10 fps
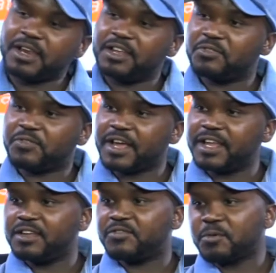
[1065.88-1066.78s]
to Friday
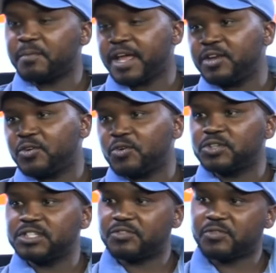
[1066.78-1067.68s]
from 9 o'clock till
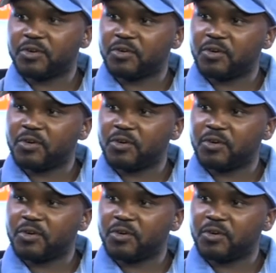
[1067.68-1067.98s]
4 o'clock.